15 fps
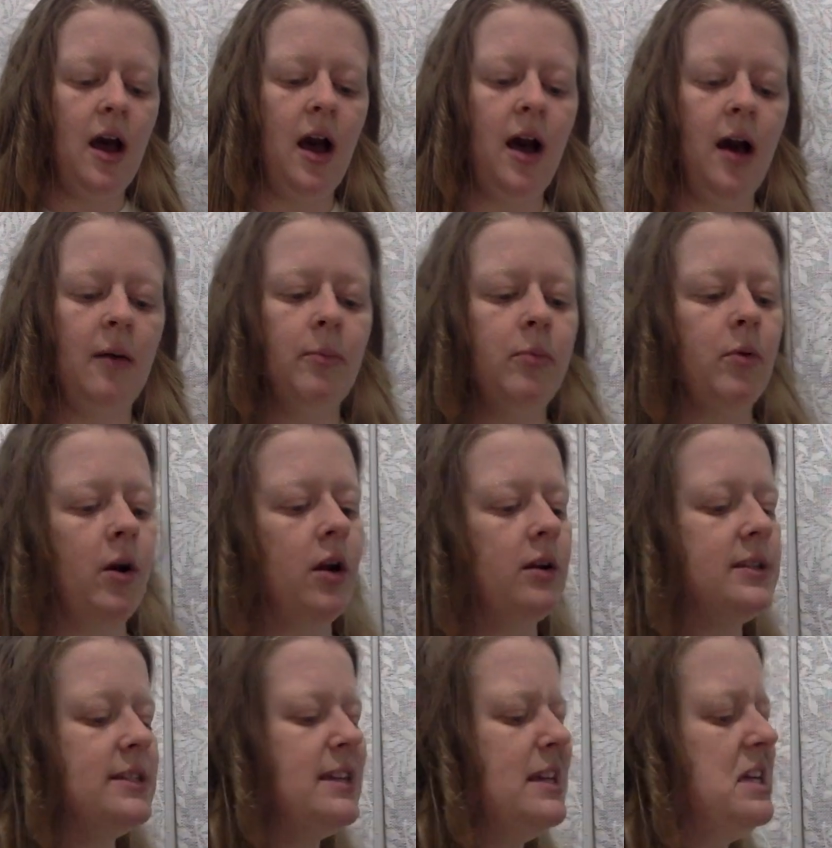
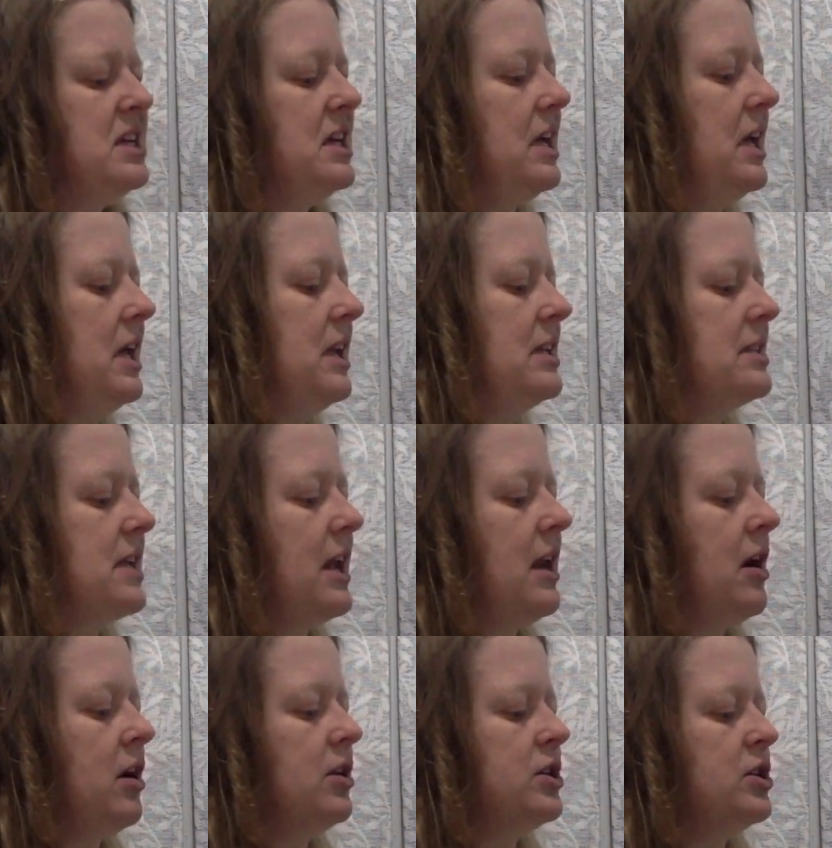upwards, and it's kind of
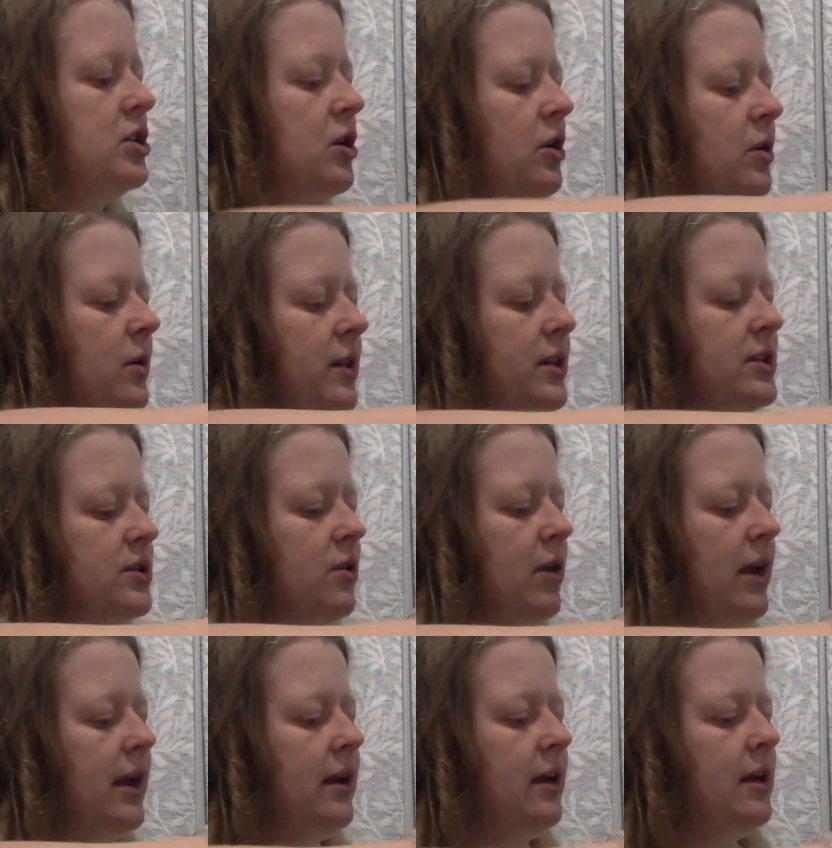hard to show you on the
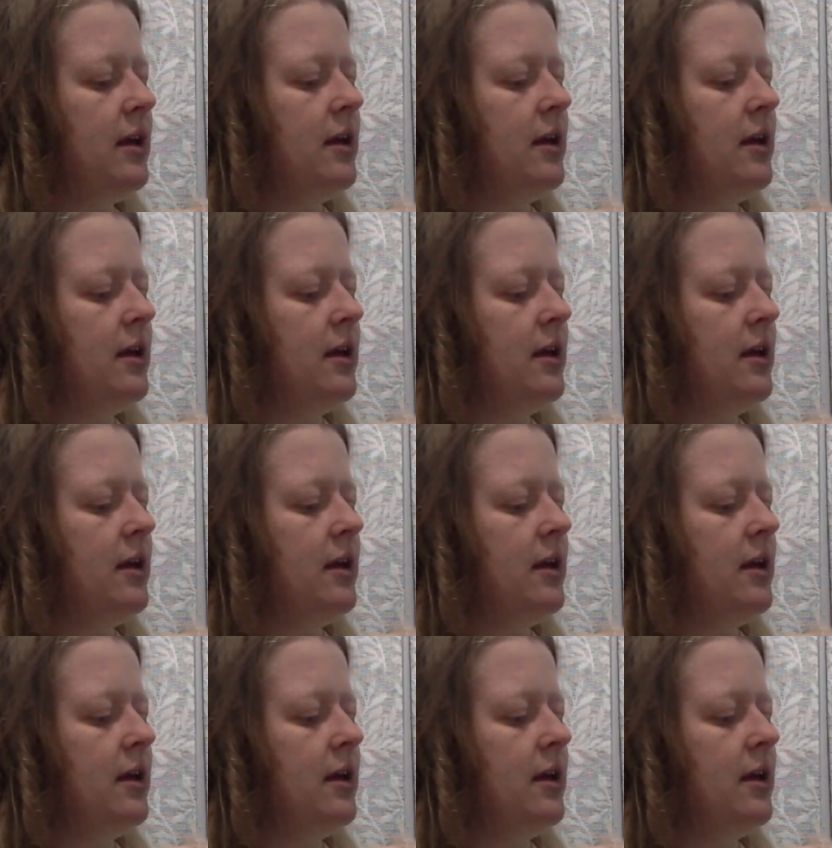screen.